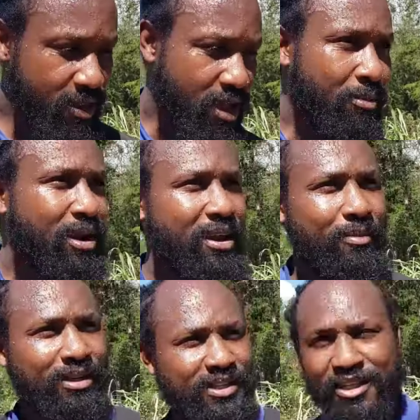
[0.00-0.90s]
I'm gonna let
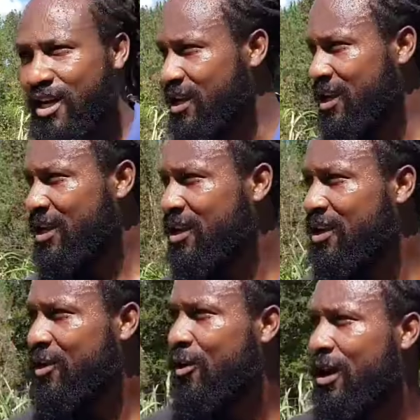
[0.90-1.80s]
my son
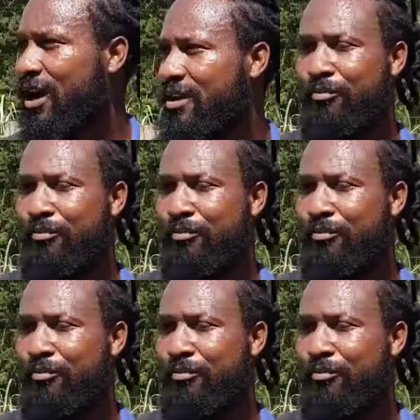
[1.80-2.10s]
go ahead and